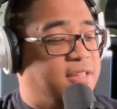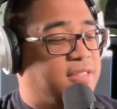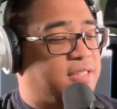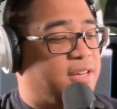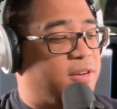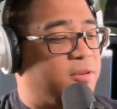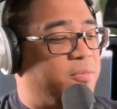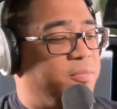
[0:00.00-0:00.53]

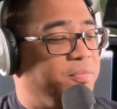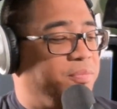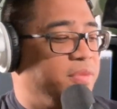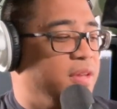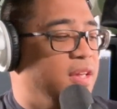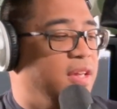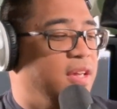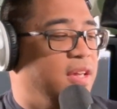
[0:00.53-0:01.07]
So
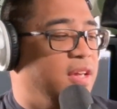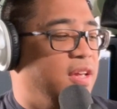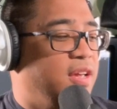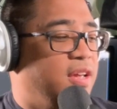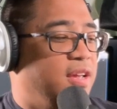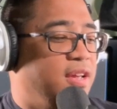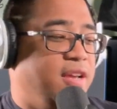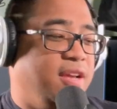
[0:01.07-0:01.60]

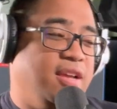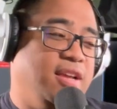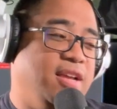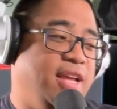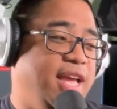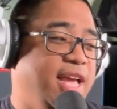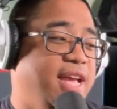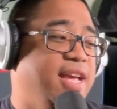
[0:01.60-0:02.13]

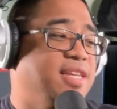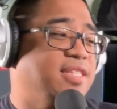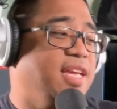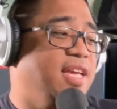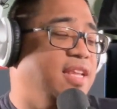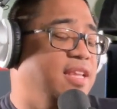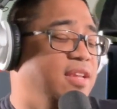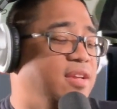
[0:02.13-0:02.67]
As
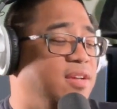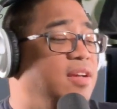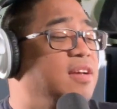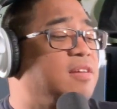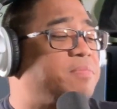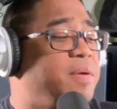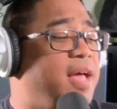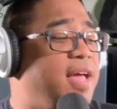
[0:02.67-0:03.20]
I
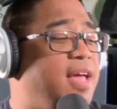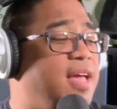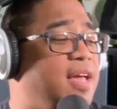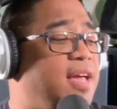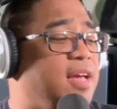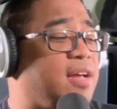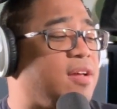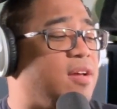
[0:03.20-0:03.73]
look
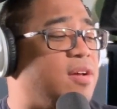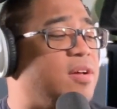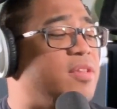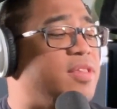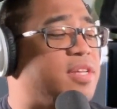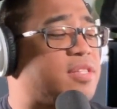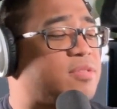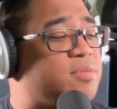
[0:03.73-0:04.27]
back on
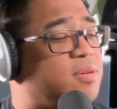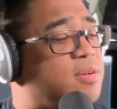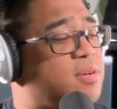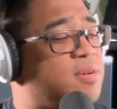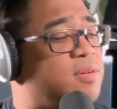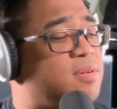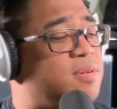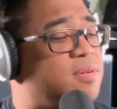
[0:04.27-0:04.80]
this
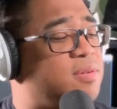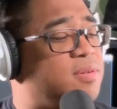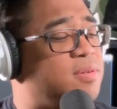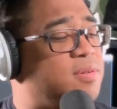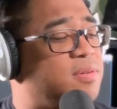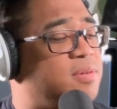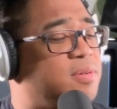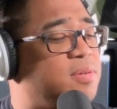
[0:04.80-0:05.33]

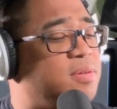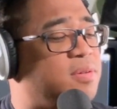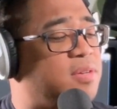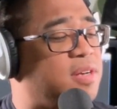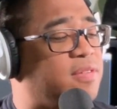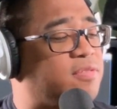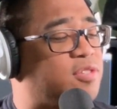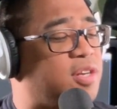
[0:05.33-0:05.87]
road of